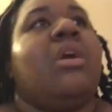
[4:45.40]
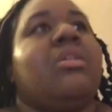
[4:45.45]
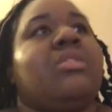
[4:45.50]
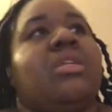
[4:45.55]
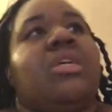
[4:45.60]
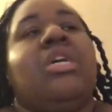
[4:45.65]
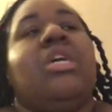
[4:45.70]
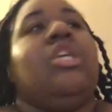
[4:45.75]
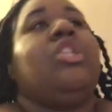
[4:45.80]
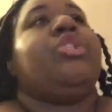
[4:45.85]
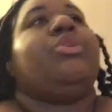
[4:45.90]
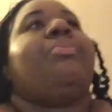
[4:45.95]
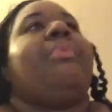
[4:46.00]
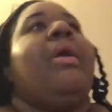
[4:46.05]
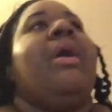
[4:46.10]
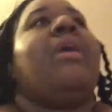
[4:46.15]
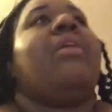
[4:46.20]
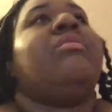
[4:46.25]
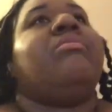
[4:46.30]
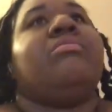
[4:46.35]
lost 100
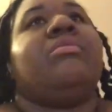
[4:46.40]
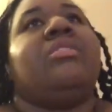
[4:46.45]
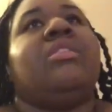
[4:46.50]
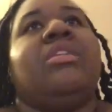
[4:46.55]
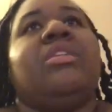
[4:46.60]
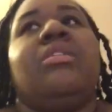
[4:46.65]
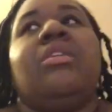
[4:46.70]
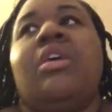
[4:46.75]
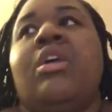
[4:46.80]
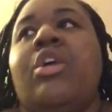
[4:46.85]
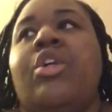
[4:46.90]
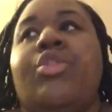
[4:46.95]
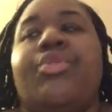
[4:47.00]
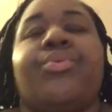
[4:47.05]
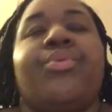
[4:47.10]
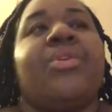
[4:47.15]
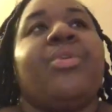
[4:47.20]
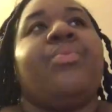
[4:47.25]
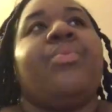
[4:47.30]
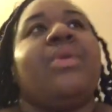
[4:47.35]
pounds in
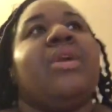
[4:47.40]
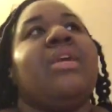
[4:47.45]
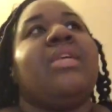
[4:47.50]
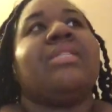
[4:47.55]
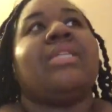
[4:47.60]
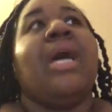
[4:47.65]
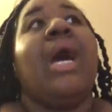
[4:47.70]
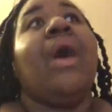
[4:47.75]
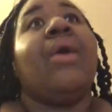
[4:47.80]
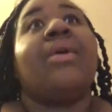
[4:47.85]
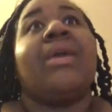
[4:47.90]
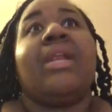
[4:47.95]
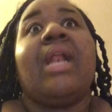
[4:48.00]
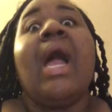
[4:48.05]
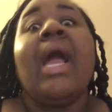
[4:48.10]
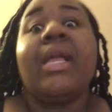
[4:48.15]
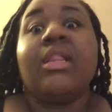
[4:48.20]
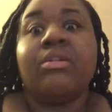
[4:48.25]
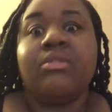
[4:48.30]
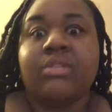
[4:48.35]
three weeks. How can
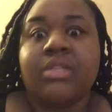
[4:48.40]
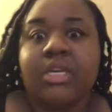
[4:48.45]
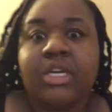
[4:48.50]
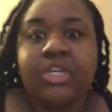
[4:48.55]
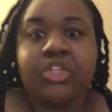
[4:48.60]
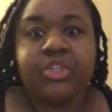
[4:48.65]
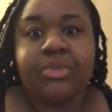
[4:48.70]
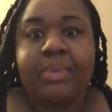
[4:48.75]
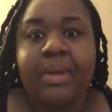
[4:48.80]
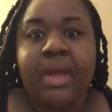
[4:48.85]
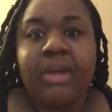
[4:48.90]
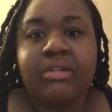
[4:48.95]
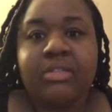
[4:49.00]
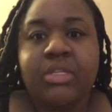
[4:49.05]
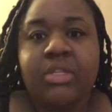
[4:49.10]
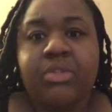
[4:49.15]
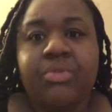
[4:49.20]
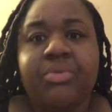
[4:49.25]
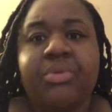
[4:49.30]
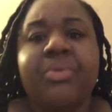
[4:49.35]
I lose 100
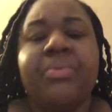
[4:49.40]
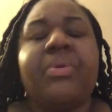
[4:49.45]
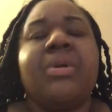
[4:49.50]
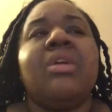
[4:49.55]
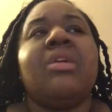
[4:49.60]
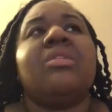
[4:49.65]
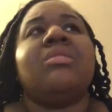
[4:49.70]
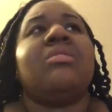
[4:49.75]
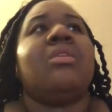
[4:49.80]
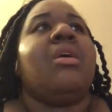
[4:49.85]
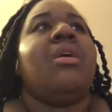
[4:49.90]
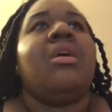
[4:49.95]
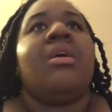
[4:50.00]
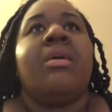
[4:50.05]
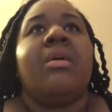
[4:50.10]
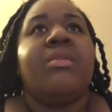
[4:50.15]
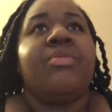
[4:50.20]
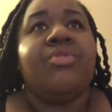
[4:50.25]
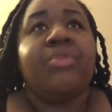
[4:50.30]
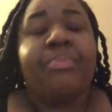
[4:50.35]
pounds in three weeks?
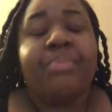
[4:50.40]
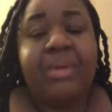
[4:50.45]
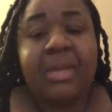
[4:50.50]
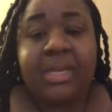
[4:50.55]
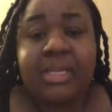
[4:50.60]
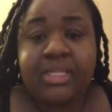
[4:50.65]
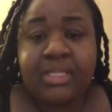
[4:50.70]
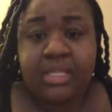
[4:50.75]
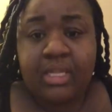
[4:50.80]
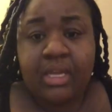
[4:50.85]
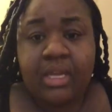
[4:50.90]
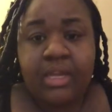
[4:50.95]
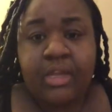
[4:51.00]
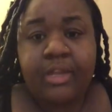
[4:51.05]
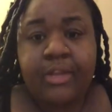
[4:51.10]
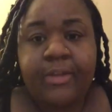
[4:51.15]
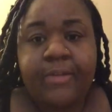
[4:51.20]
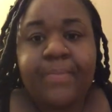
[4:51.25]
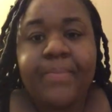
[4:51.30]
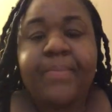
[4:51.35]
The biggest
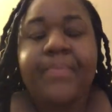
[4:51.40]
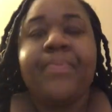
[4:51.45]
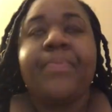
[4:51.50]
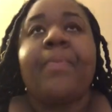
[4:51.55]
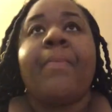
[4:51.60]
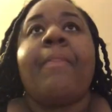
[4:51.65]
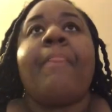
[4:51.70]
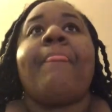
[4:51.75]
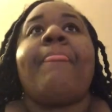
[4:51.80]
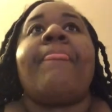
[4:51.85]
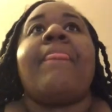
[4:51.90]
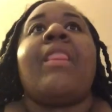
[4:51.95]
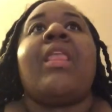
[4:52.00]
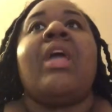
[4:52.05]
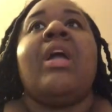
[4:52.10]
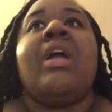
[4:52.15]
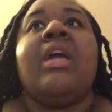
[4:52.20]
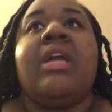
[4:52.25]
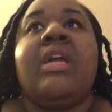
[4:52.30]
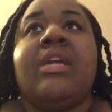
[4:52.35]
thing
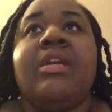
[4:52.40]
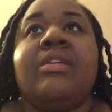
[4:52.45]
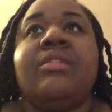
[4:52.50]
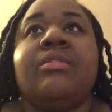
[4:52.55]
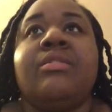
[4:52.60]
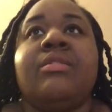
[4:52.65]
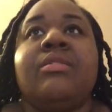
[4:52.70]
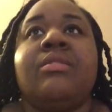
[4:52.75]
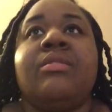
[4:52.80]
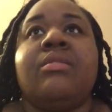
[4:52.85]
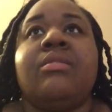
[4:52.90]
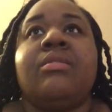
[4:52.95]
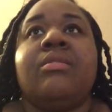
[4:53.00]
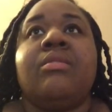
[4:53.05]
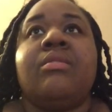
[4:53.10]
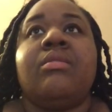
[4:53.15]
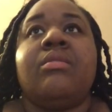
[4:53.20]
is